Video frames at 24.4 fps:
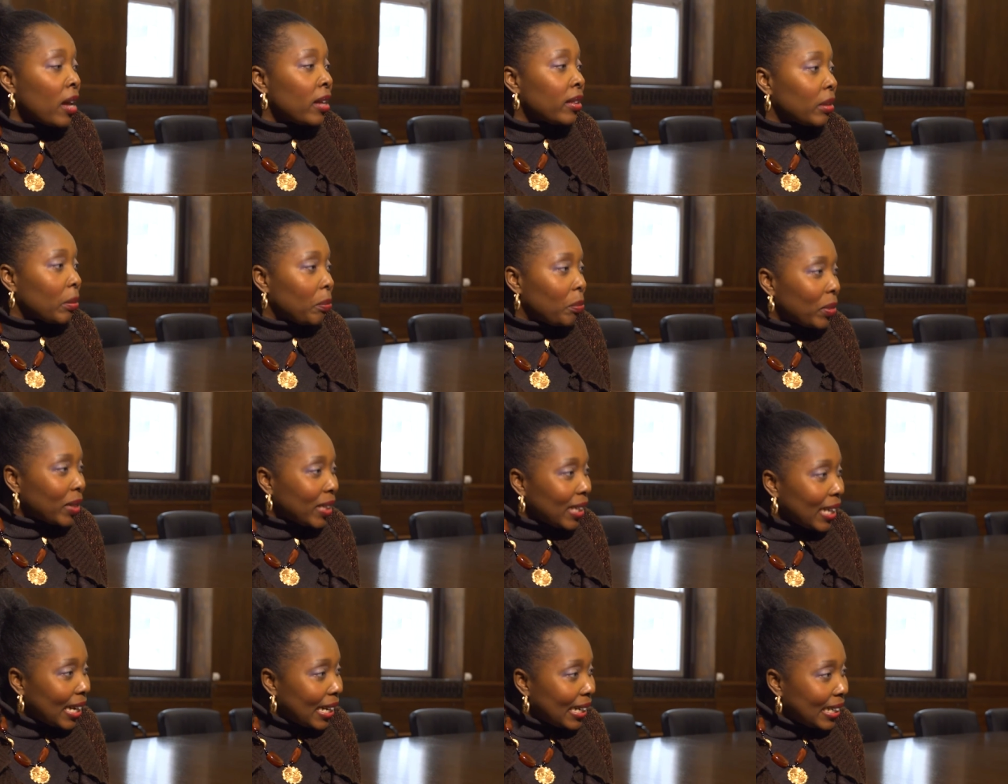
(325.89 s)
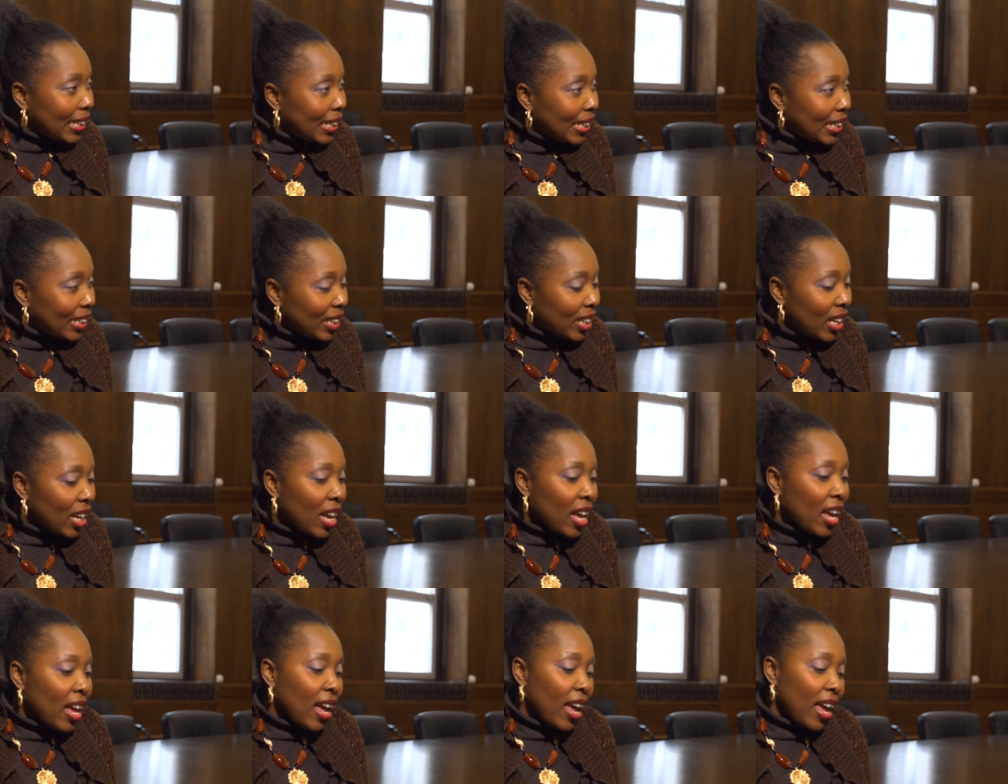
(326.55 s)
the planning,
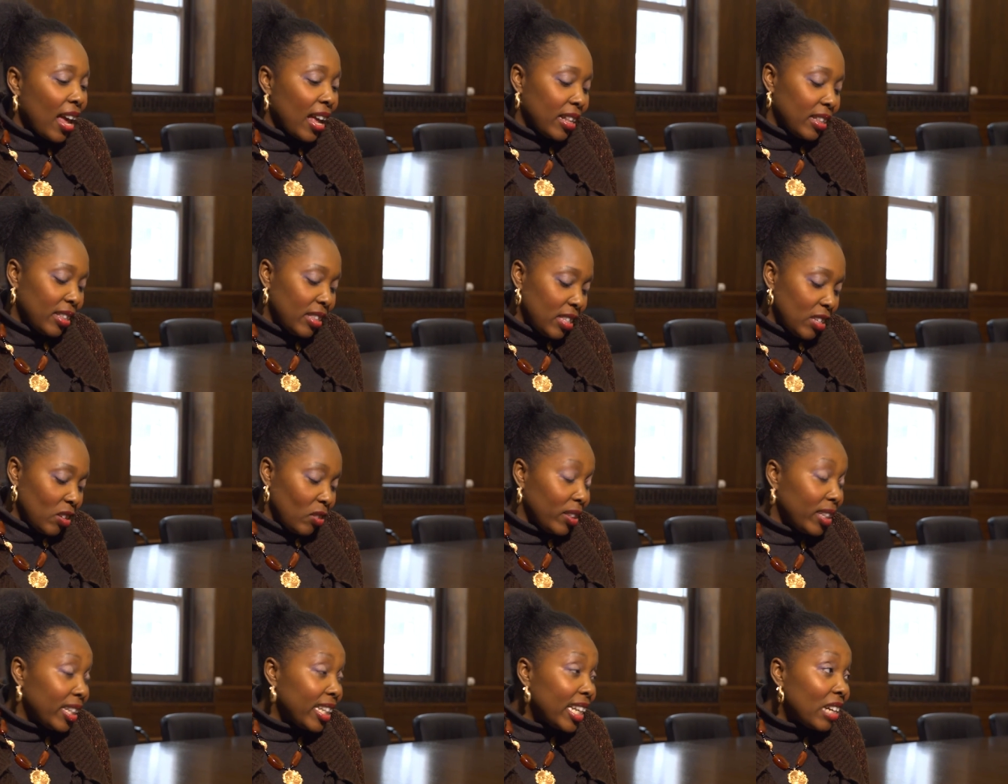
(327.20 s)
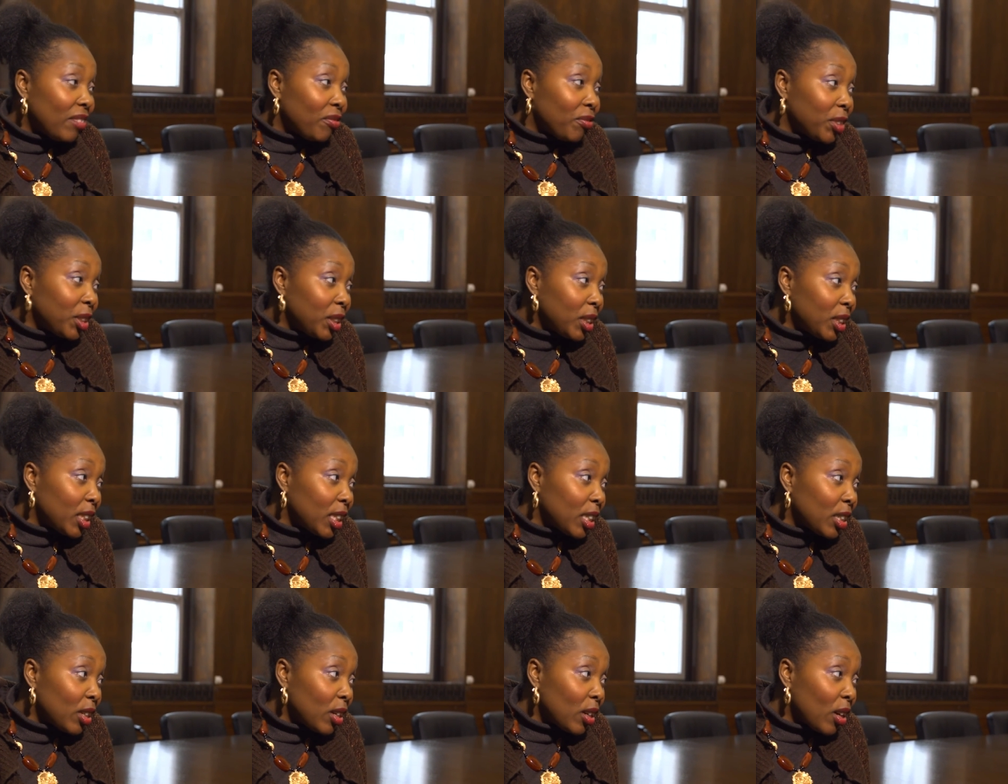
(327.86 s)
and the
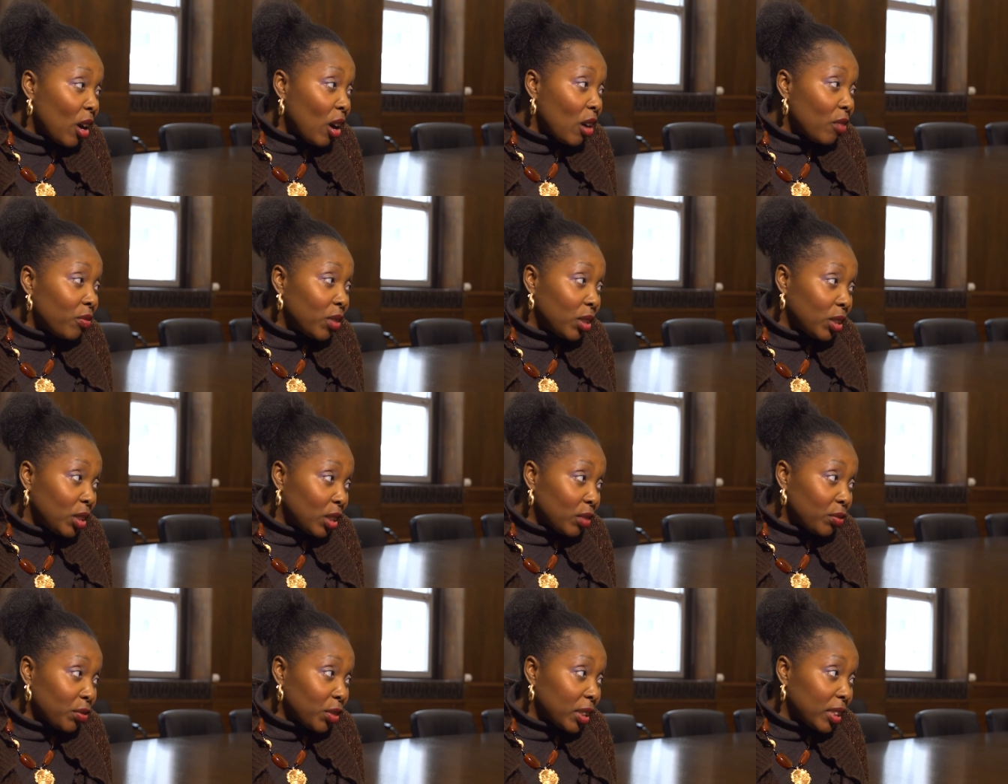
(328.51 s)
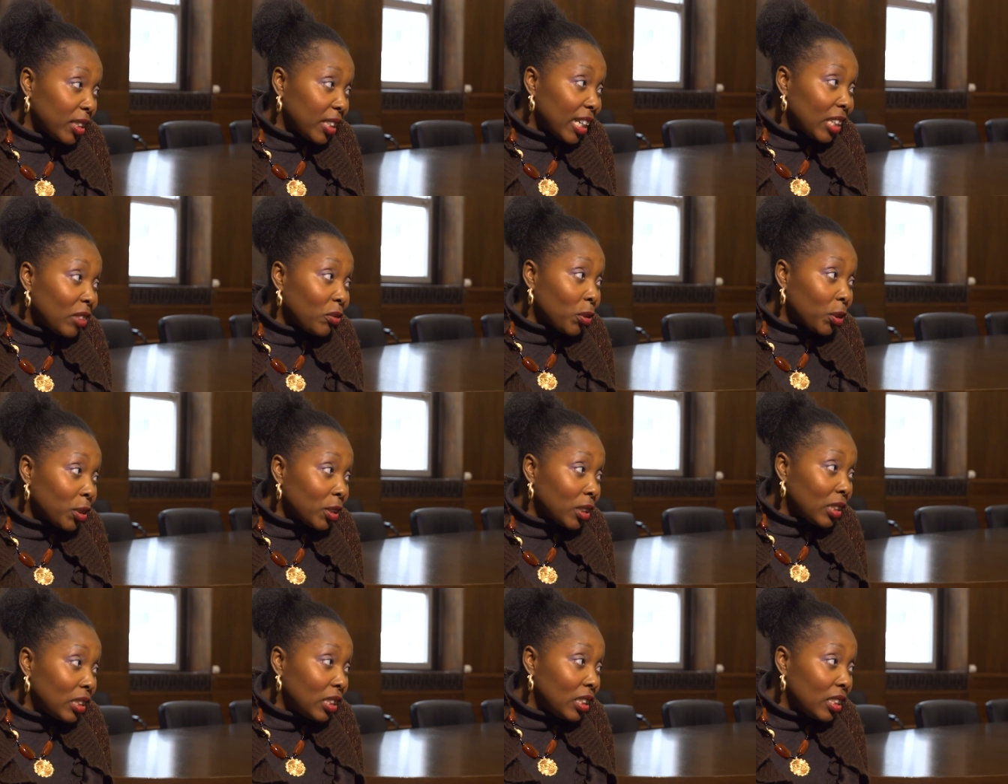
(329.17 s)
leveraging of the different
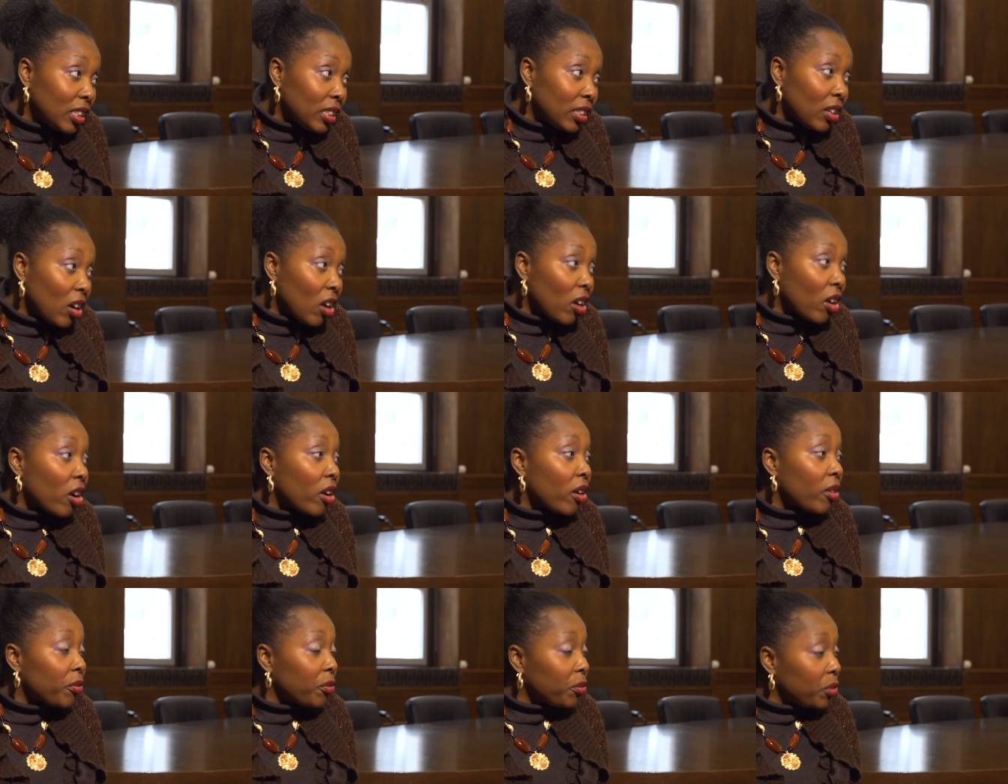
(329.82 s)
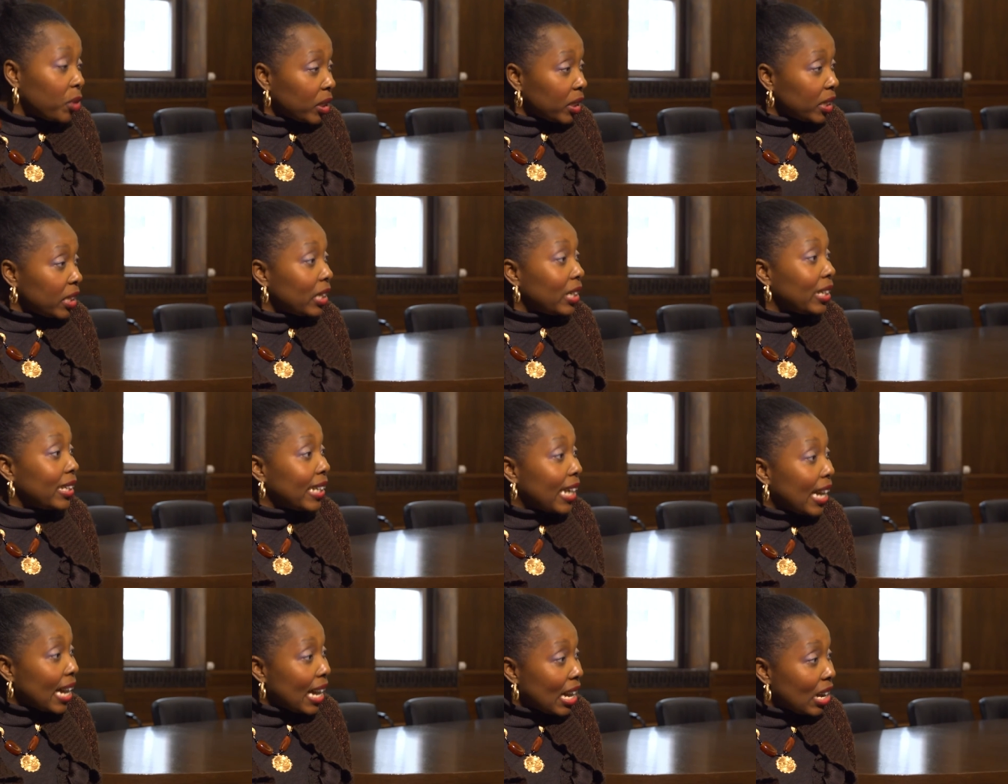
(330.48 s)
networks needed really
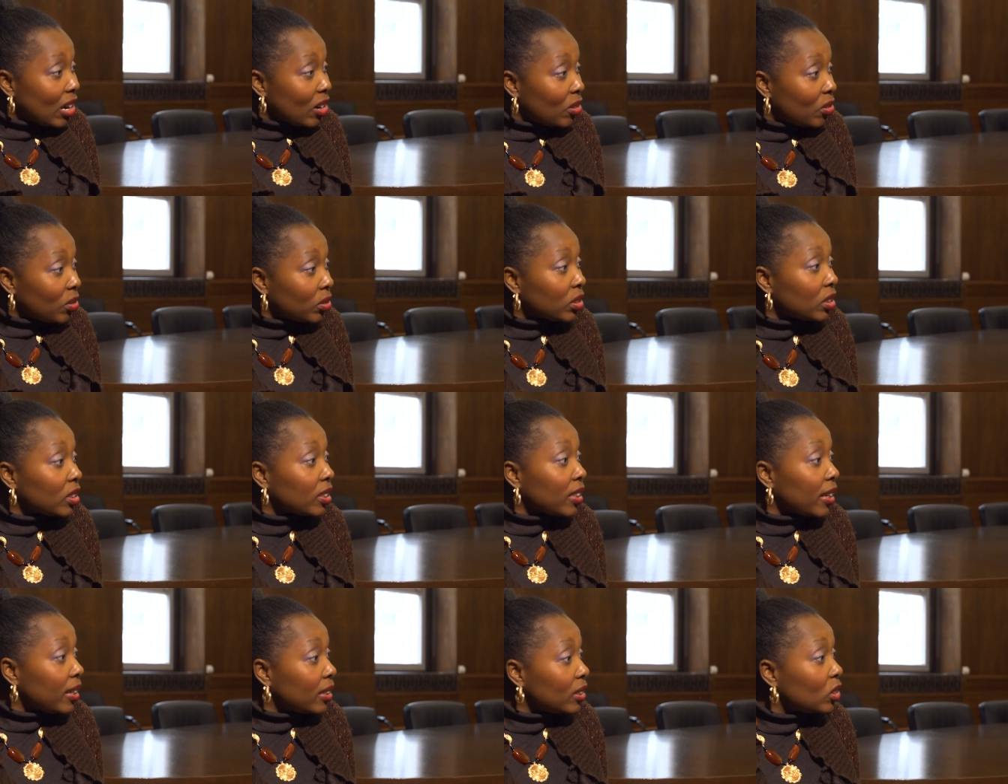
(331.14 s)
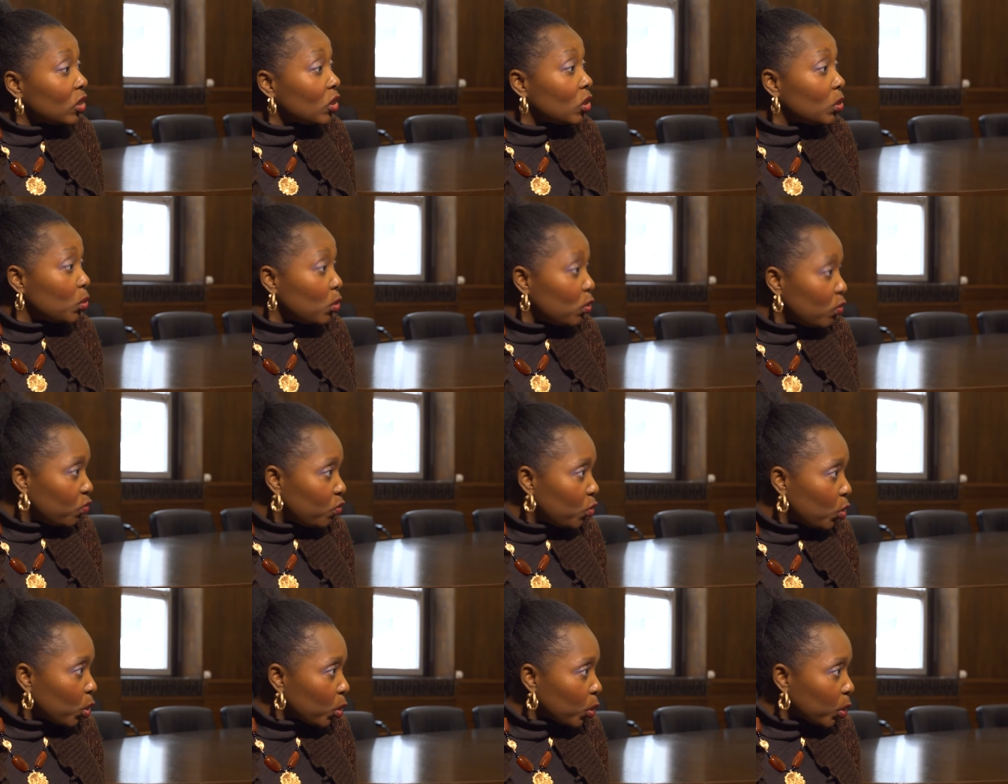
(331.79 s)
allow science to move
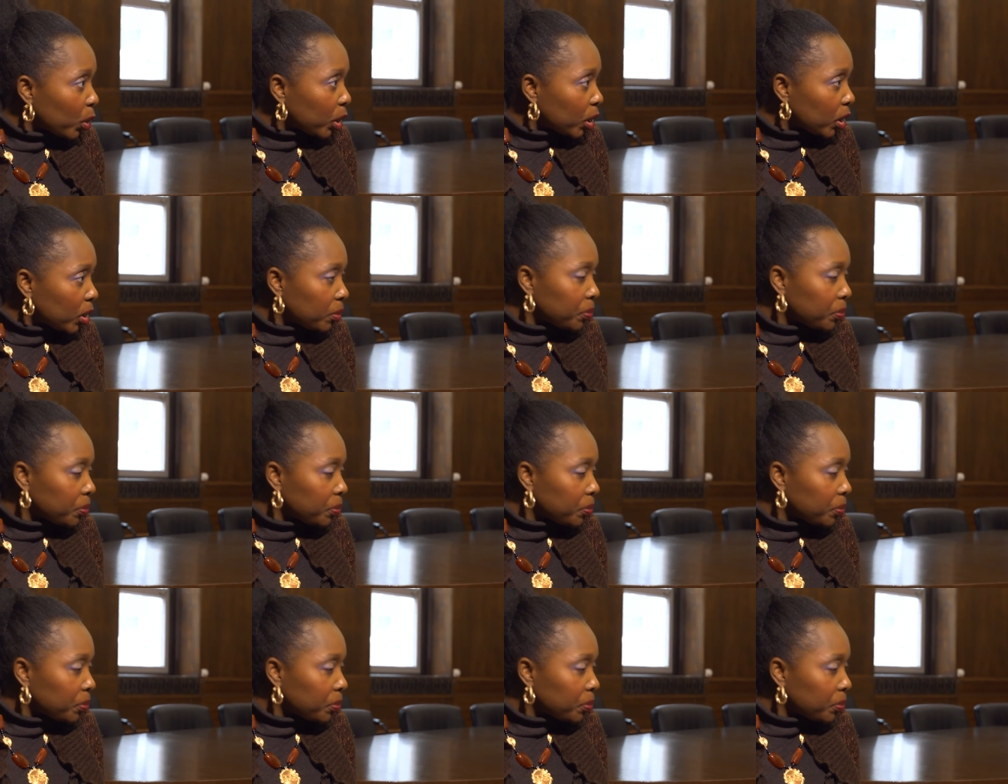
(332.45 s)
forward.